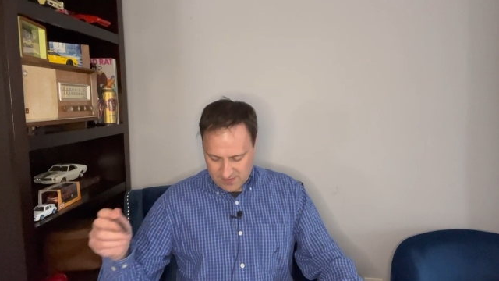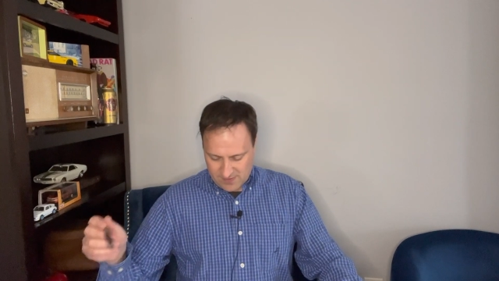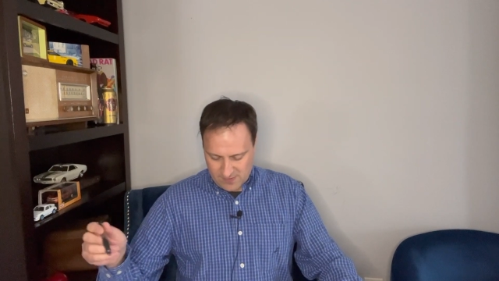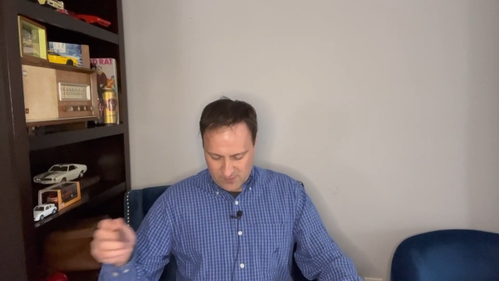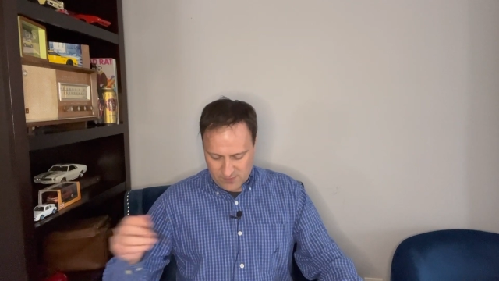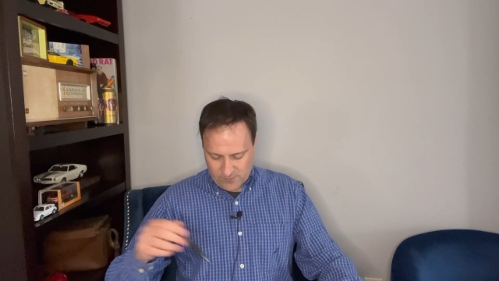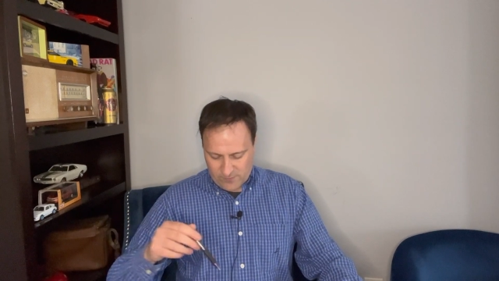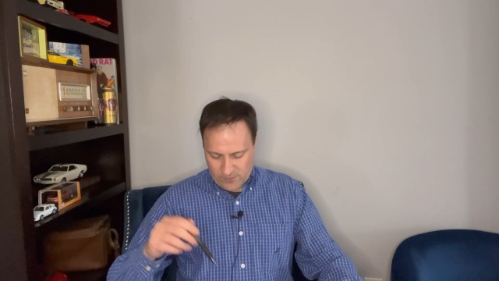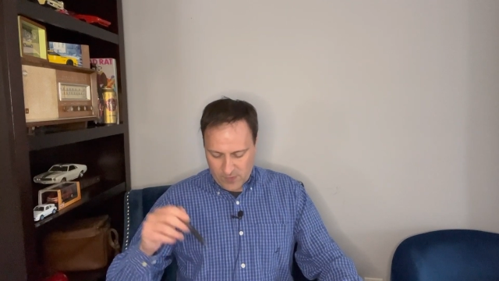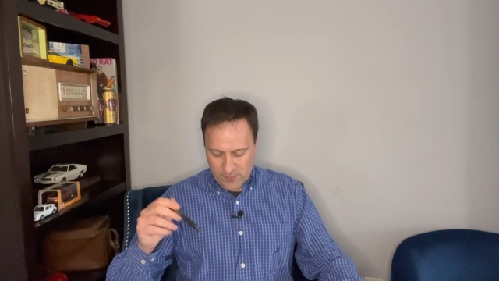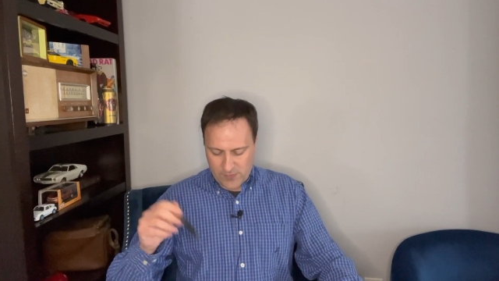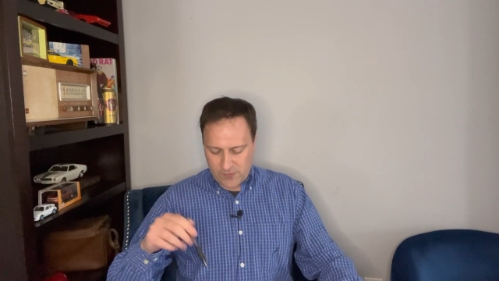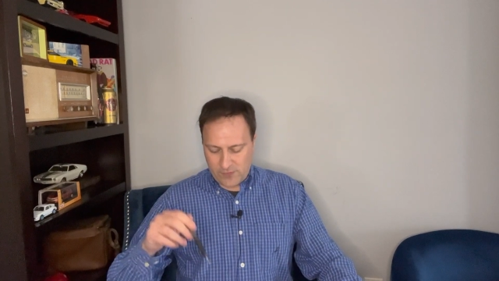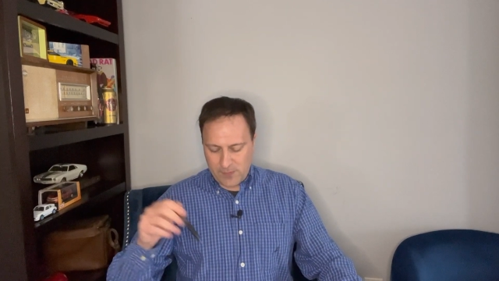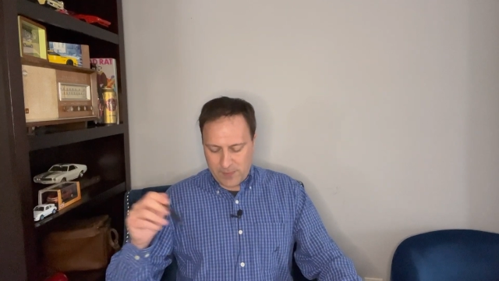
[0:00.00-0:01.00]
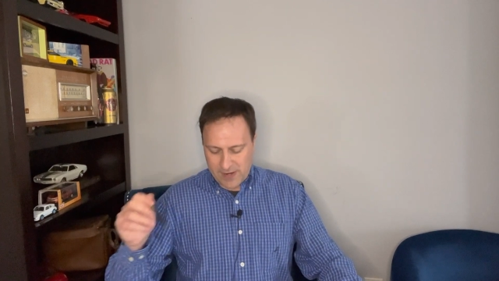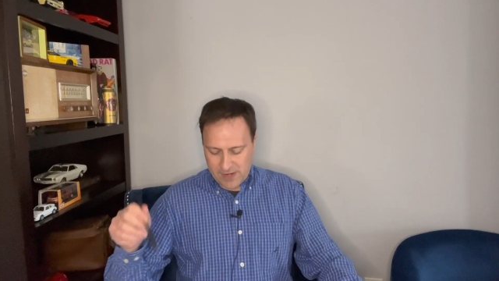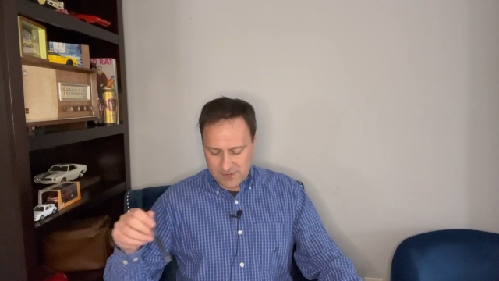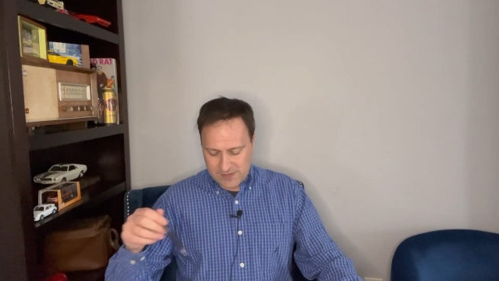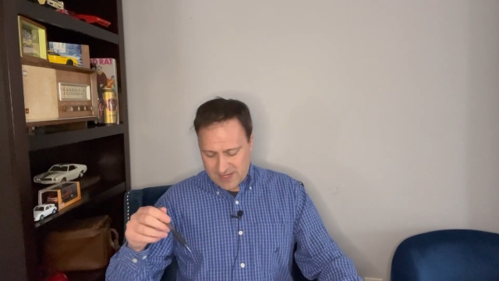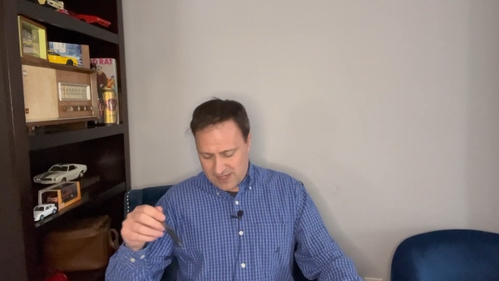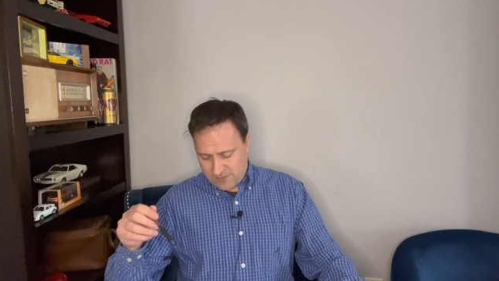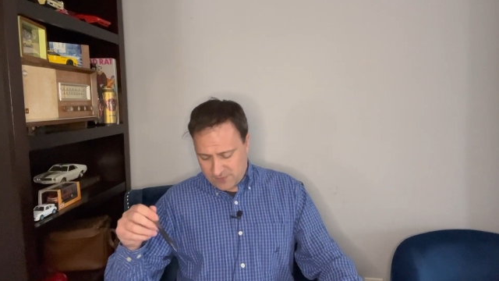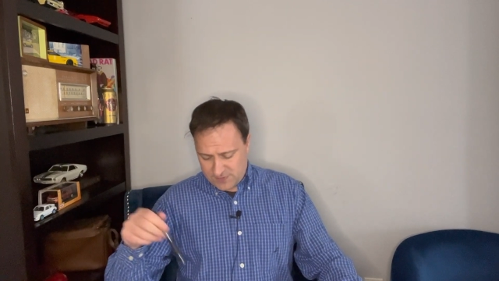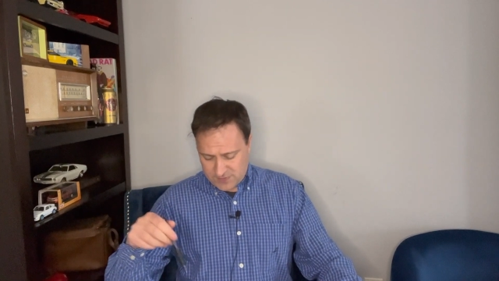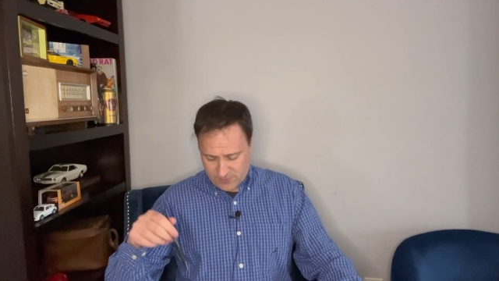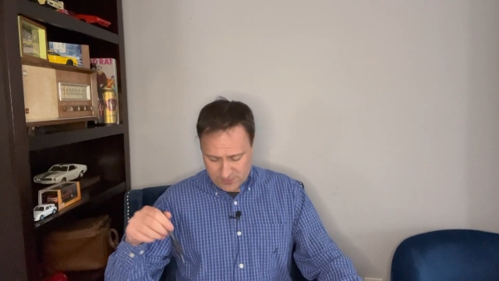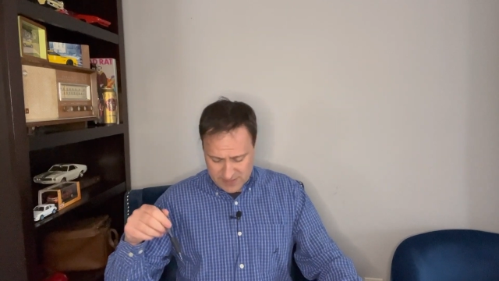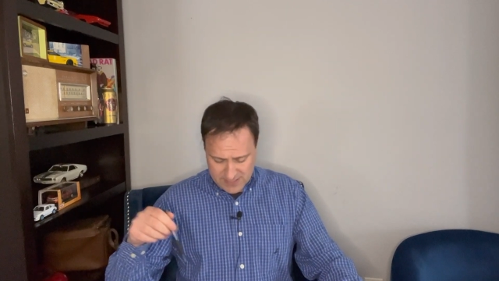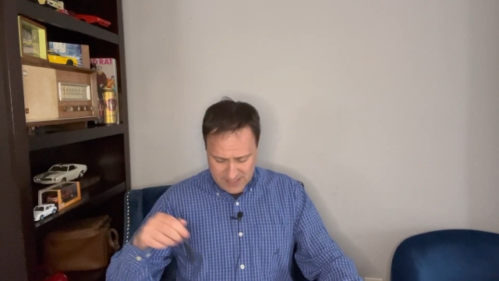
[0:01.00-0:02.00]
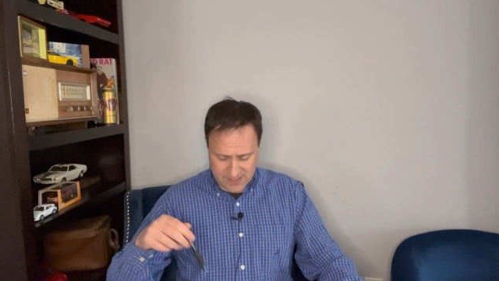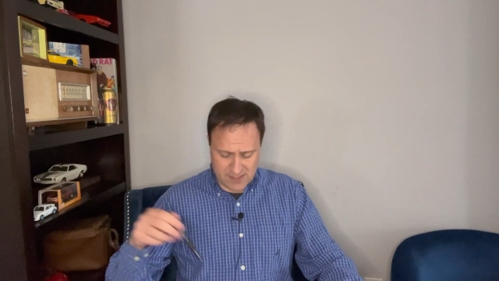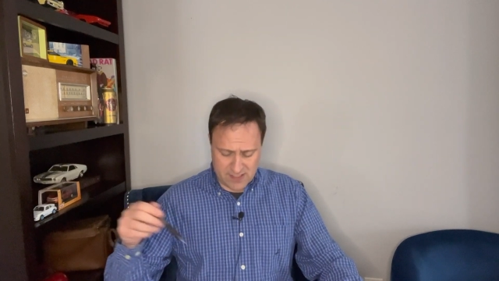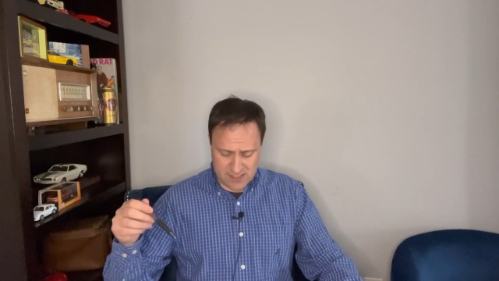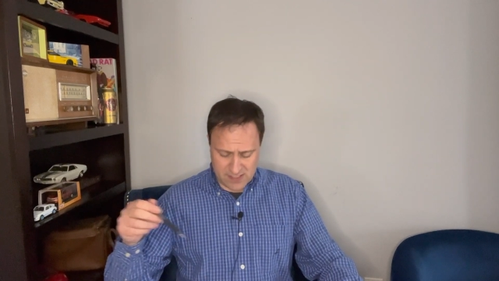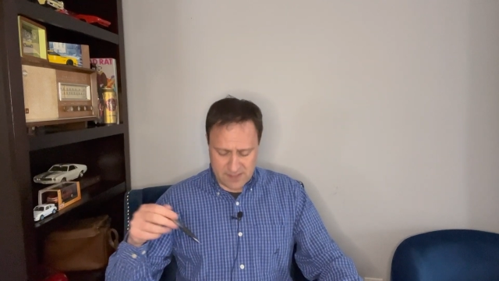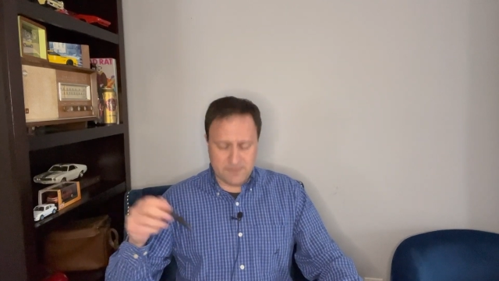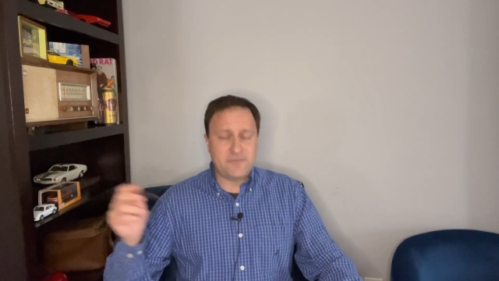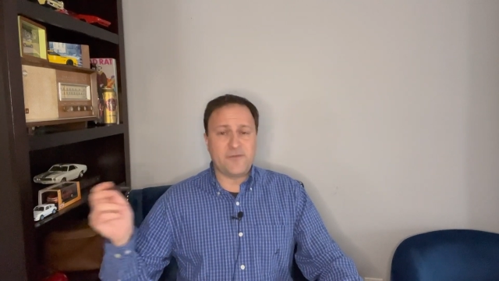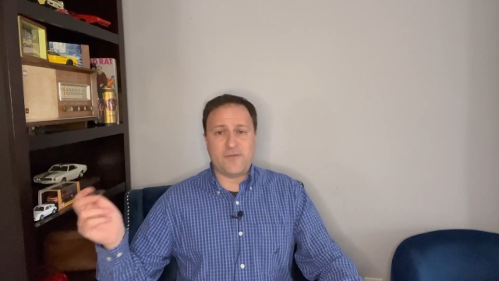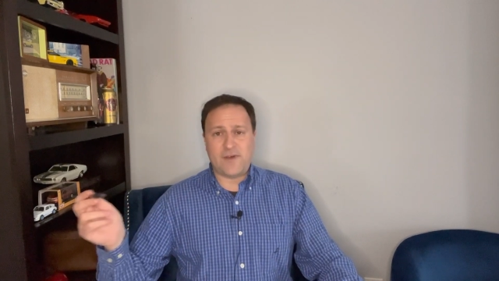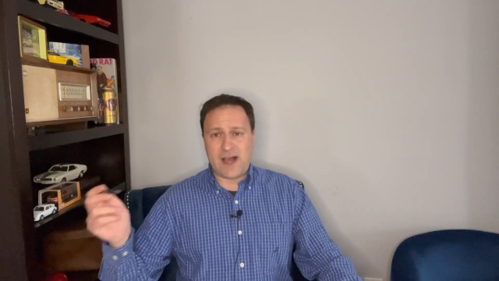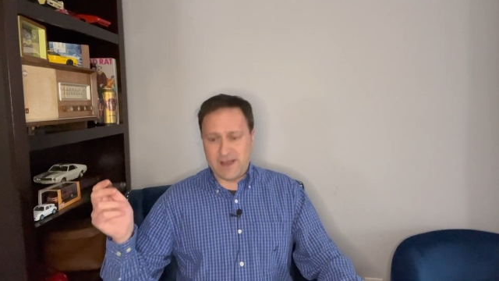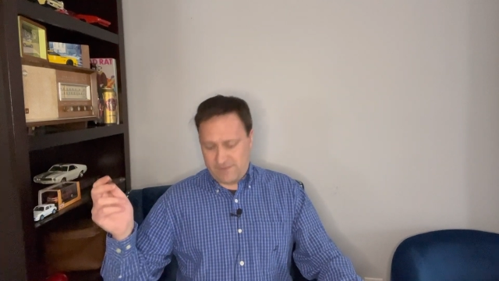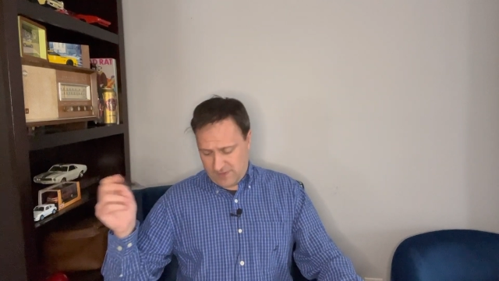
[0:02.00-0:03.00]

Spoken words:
from the repair date, it was only 5